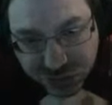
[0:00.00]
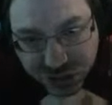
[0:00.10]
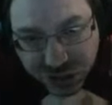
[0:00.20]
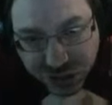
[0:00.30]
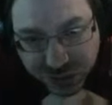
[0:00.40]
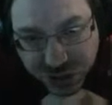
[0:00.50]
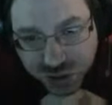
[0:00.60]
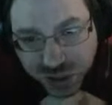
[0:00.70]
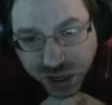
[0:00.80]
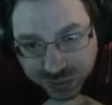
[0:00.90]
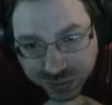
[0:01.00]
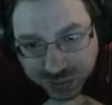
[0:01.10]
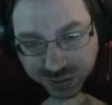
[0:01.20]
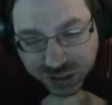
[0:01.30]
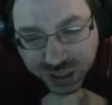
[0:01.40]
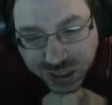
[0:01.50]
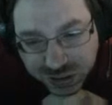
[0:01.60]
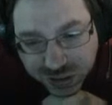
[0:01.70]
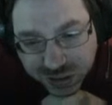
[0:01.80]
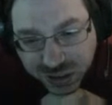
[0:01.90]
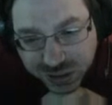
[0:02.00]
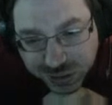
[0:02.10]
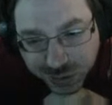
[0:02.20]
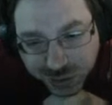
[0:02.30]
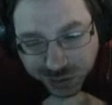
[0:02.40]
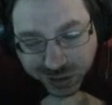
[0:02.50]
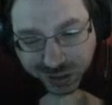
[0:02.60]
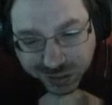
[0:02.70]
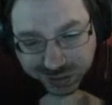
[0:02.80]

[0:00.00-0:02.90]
Yeah, because you got kicked in the nuts when you fell.